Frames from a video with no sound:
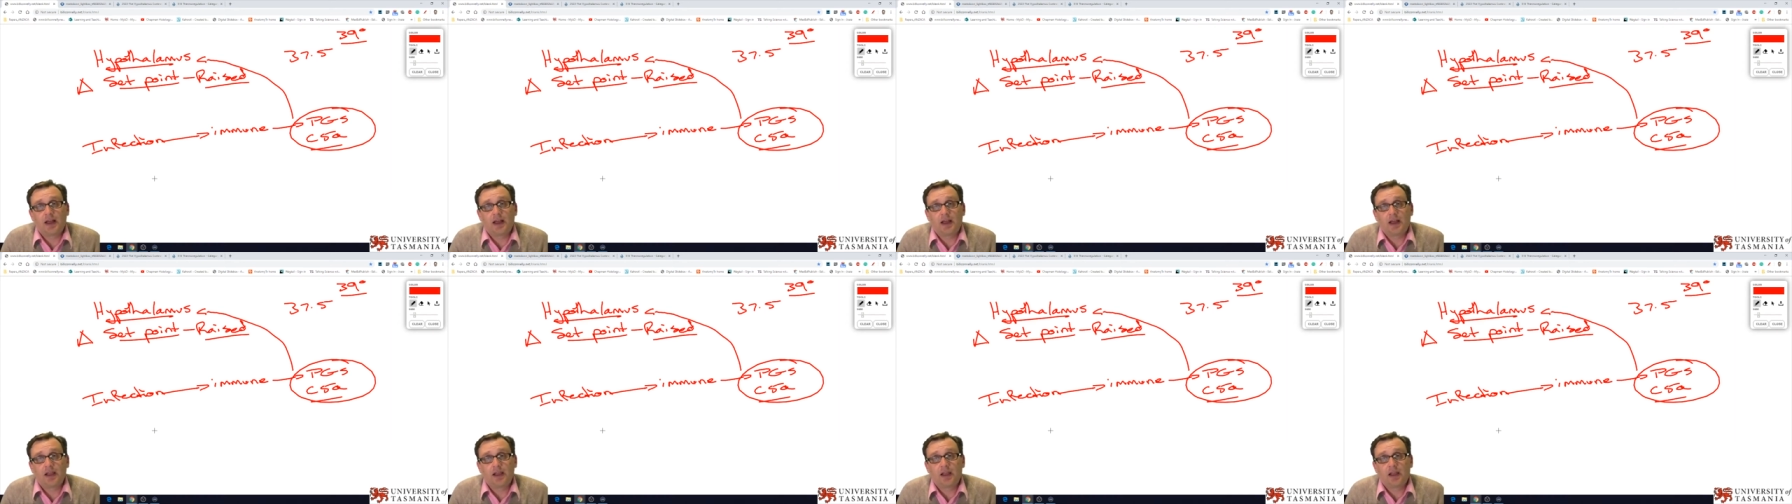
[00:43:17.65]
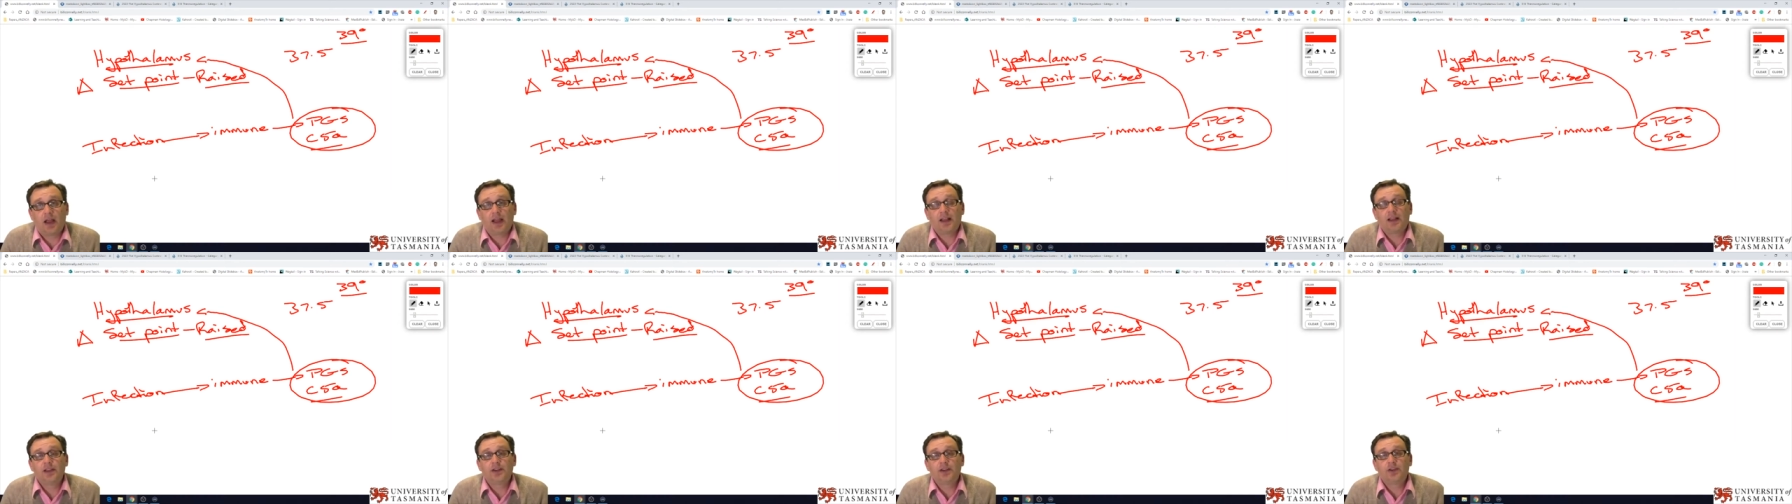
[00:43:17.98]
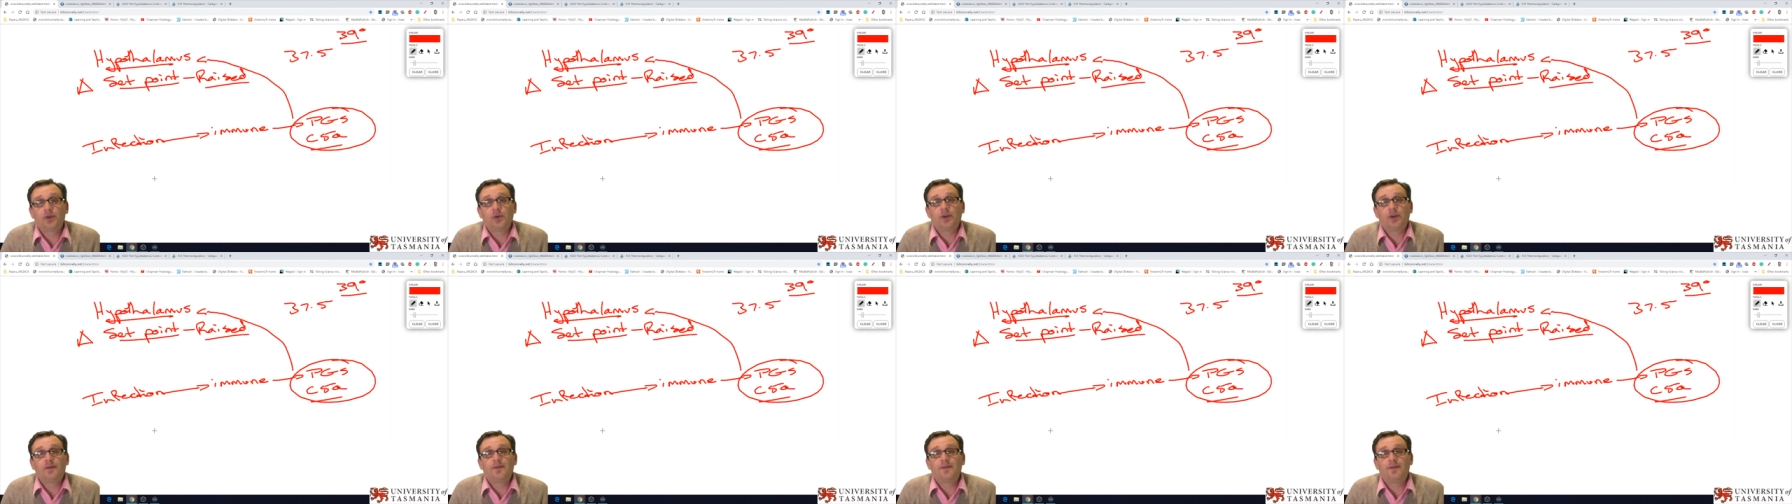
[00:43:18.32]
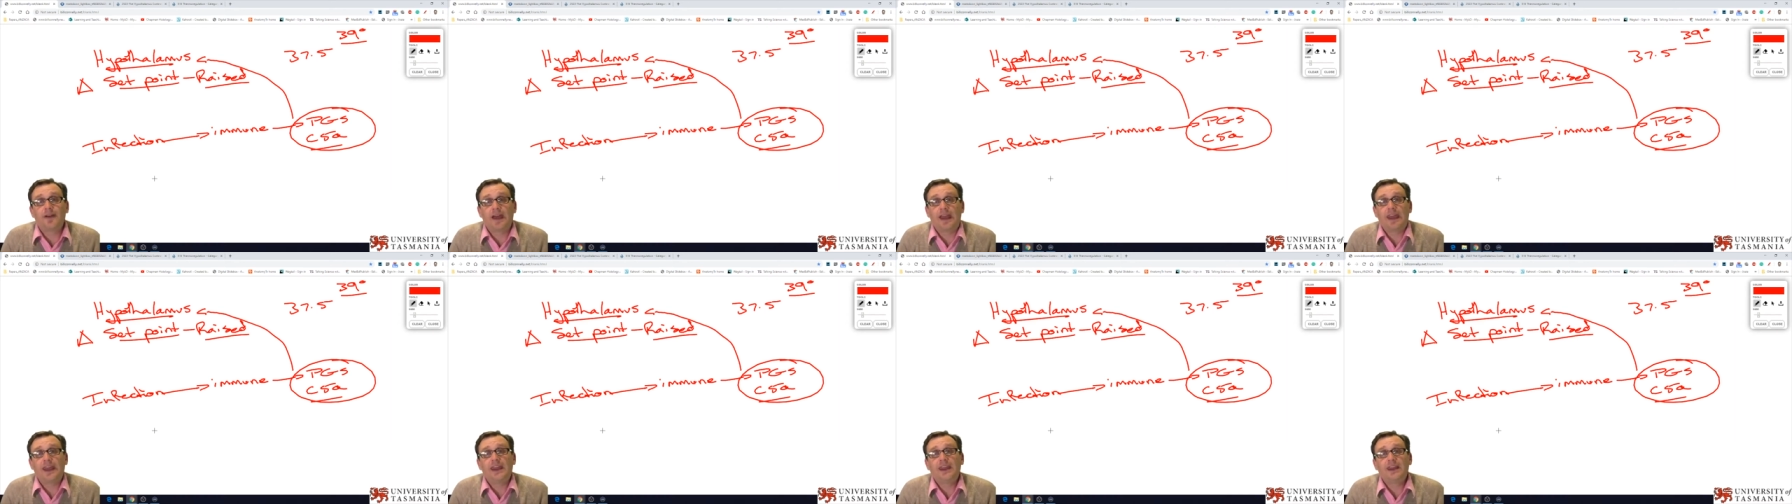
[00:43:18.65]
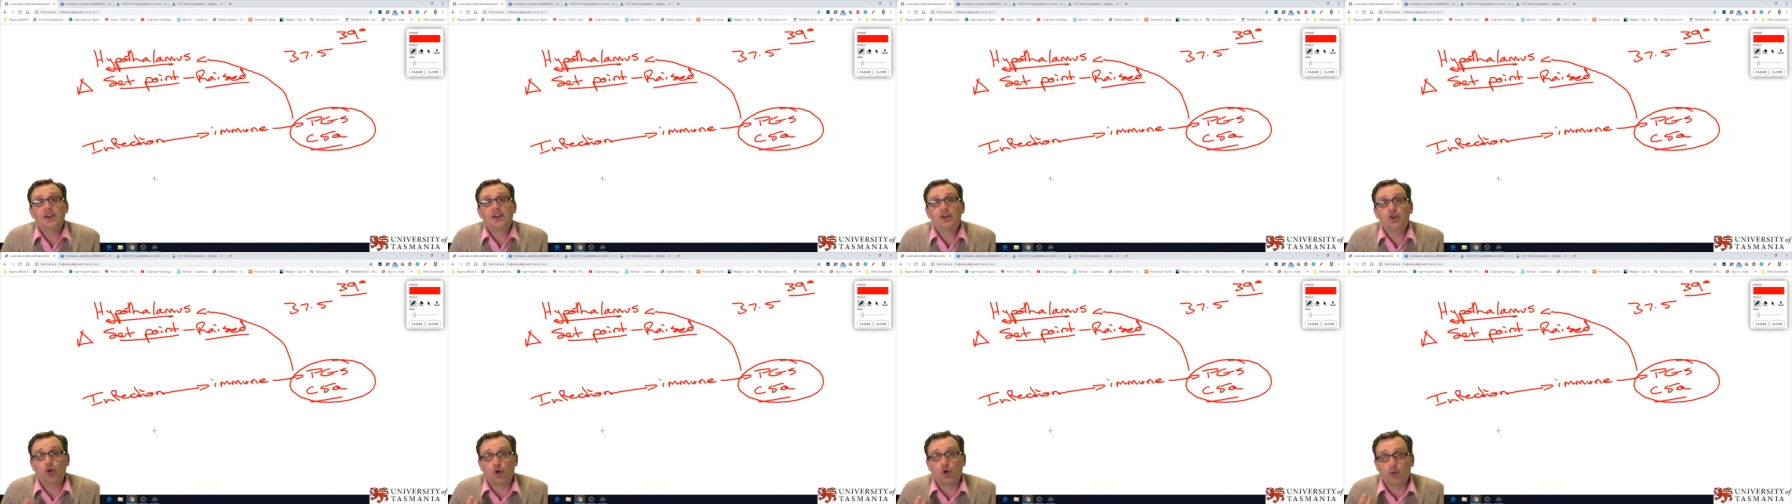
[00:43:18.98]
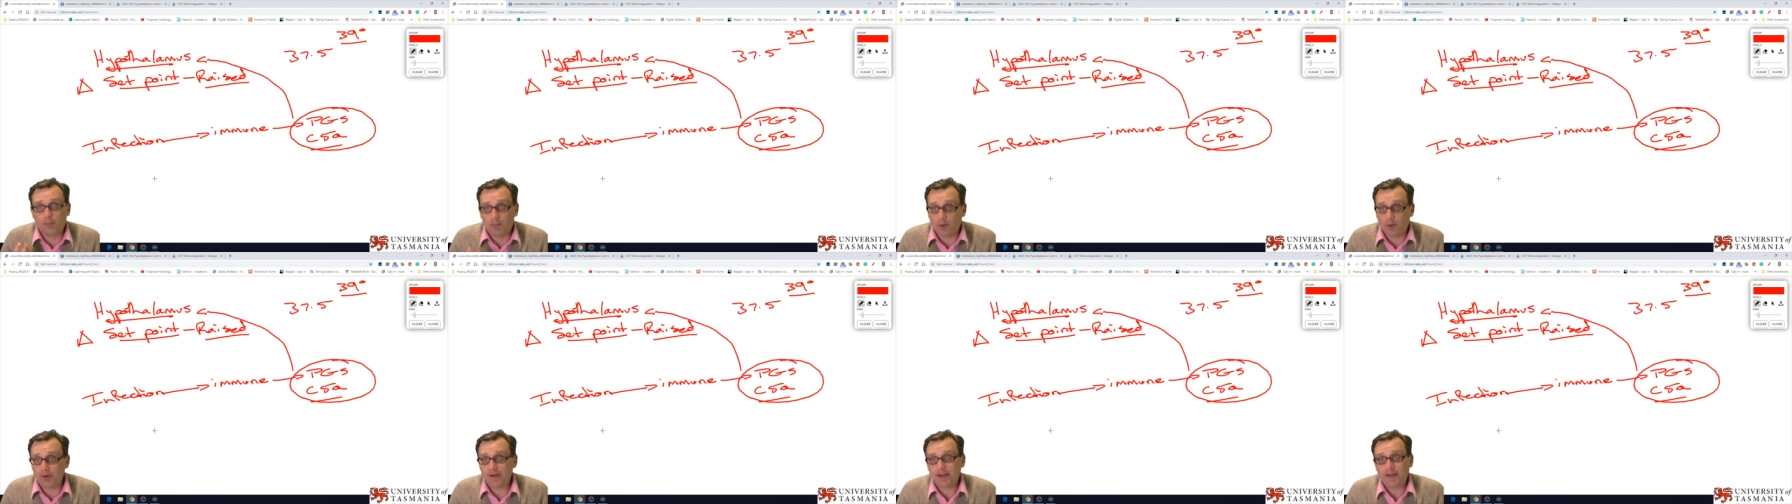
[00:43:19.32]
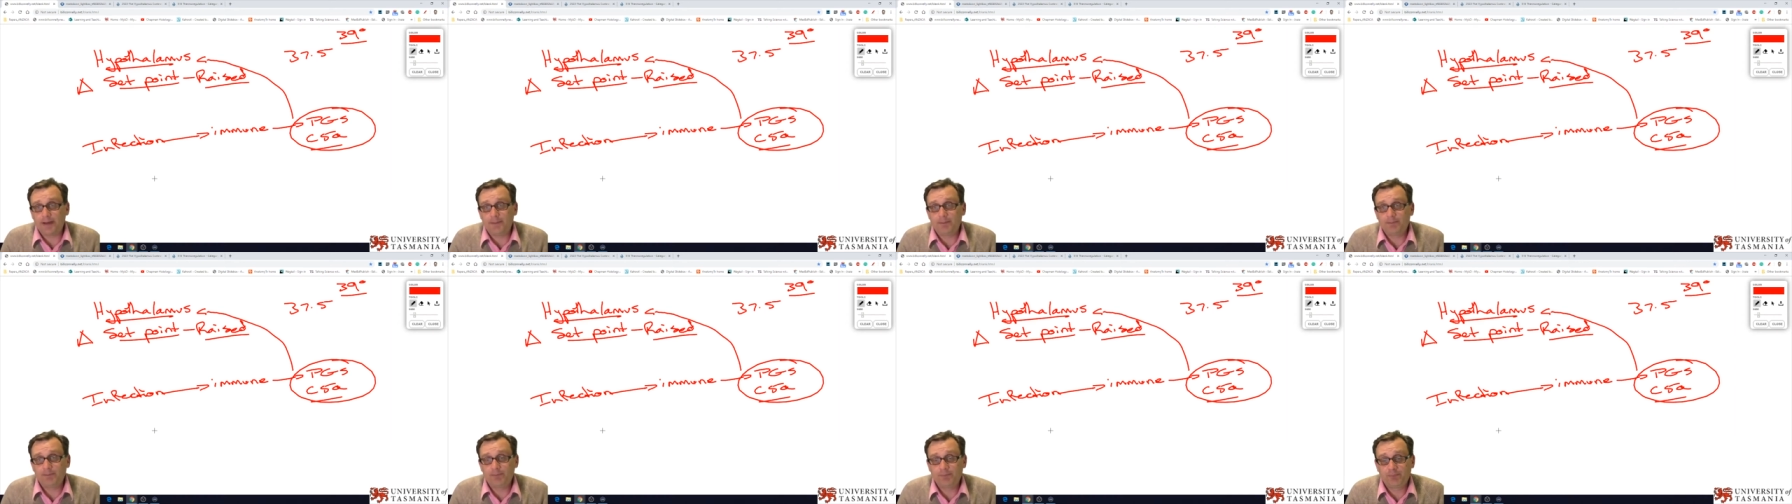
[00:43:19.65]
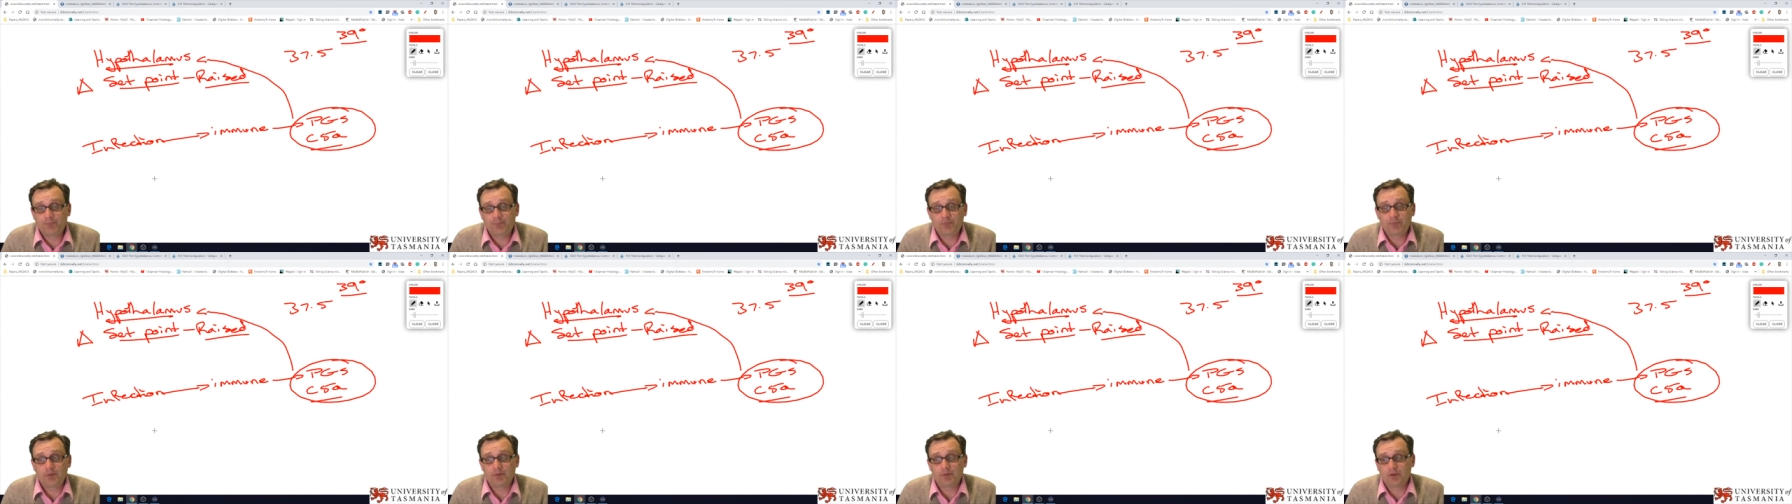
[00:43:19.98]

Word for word: are likely to invade your body,